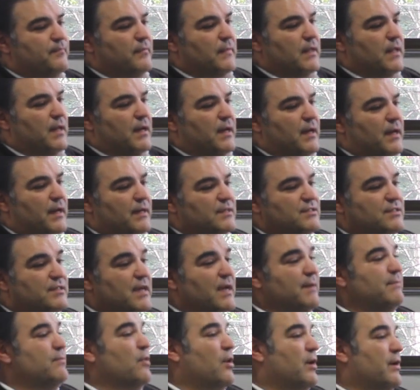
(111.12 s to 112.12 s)

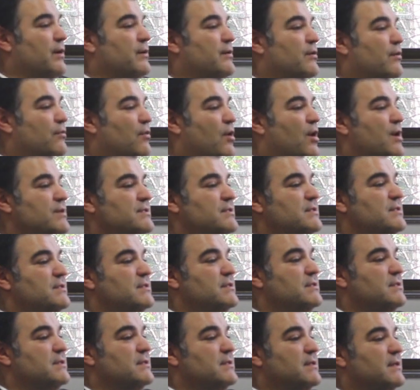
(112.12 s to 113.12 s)
extend my
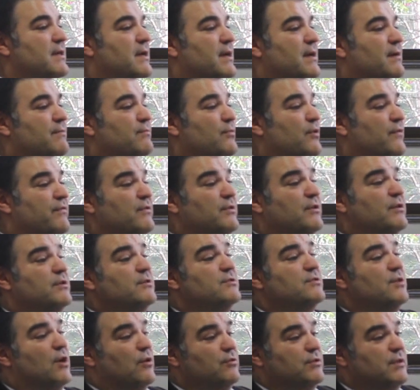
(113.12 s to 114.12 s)
horizons and move into
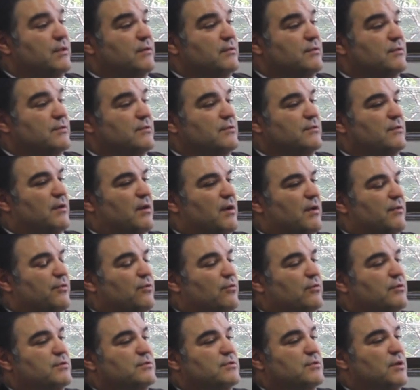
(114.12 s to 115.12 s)
consulting, because I
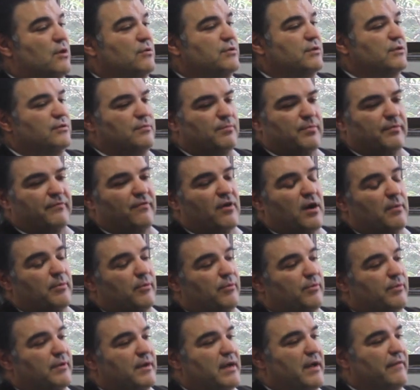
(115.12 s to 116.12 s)
thought consulting could provide me
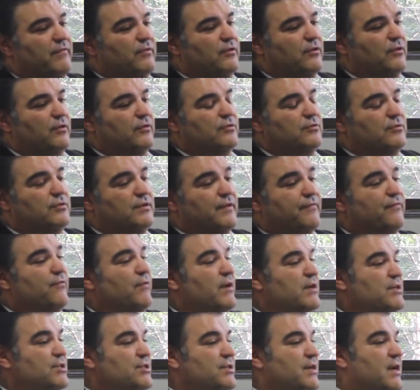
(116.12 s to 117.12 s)
with an avenue to
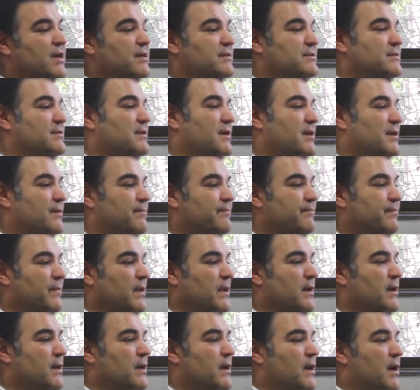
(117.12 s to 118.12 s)
differentiate
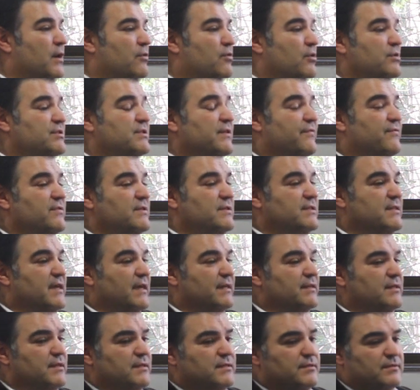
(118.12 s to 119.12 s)
across different
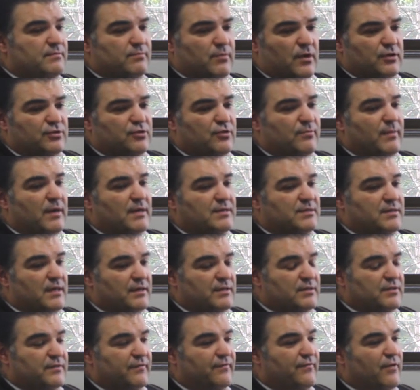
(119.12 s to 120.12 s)
sectors. My two main
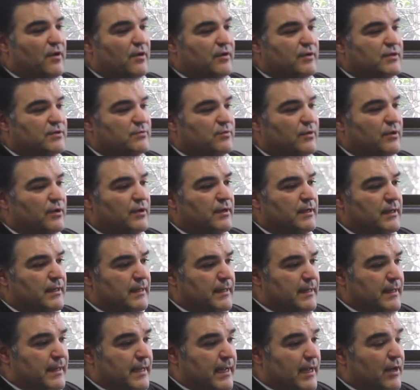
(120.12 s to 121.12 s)
sectors of focus were
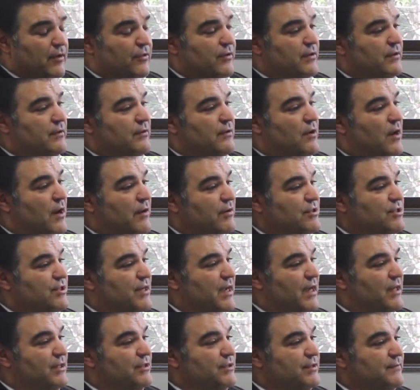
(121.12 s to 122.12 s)
health and higher
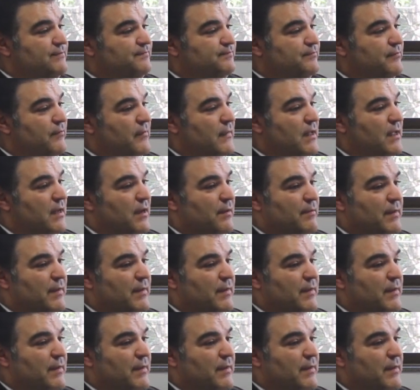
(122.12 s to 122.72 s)
education. I